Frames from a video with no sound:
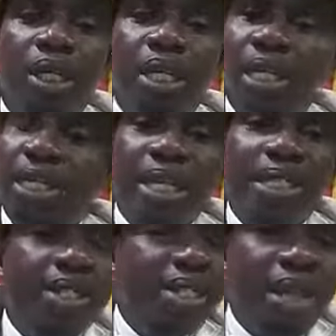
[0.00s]
He's in a
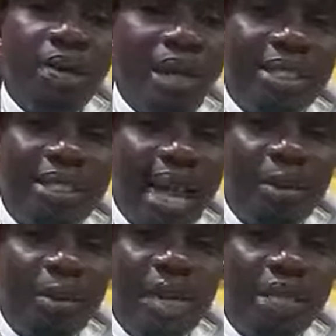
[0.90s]
serious
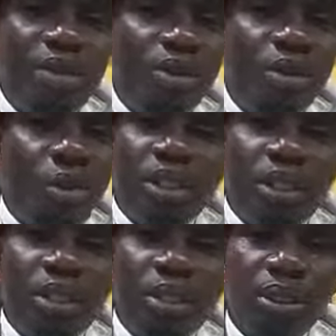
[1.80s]
dilemma, doesn't know
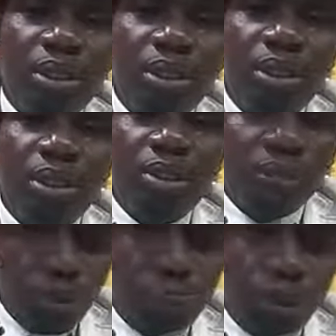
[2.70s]
what
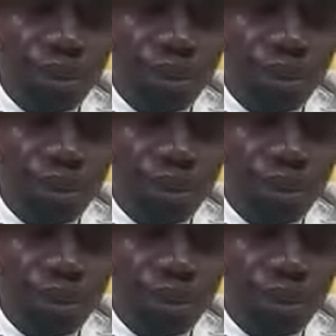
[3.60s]
to do.